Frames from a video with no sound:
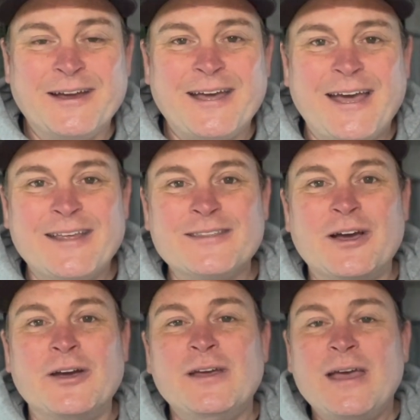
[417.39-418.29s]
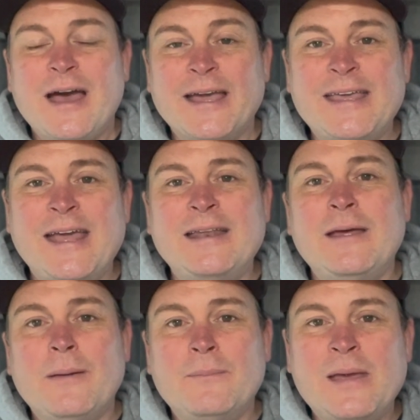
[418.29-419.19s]
Okay, so again,
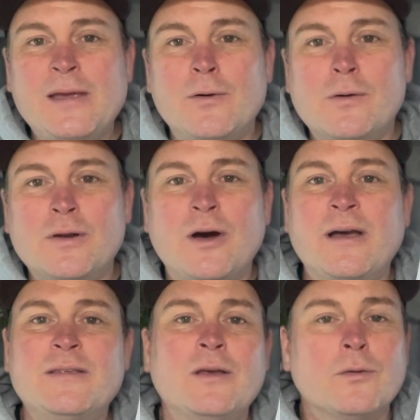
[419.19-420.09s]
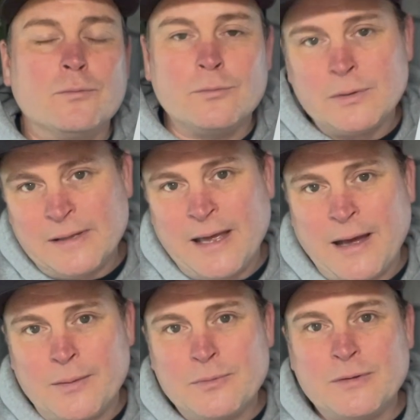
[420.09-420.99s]
being organized really
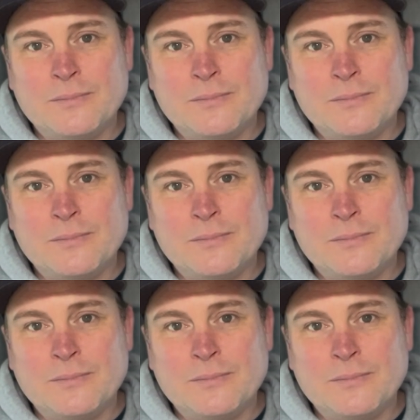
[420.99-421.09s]
helps.